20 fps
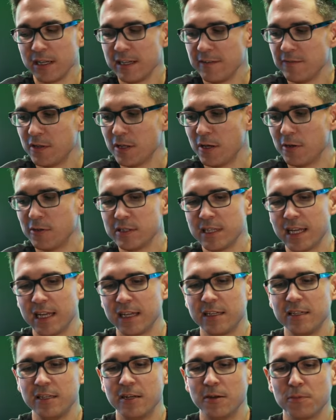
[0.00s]
even though it's
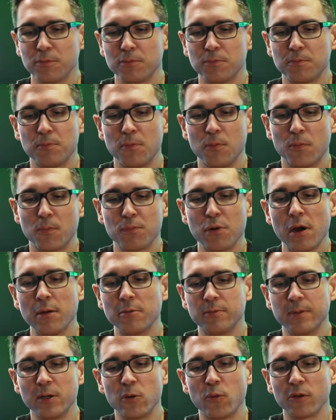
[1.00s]
like, you know,
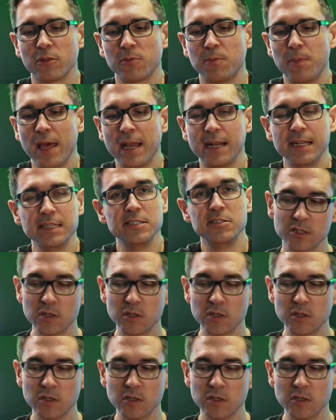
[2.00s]
probably worth pennies.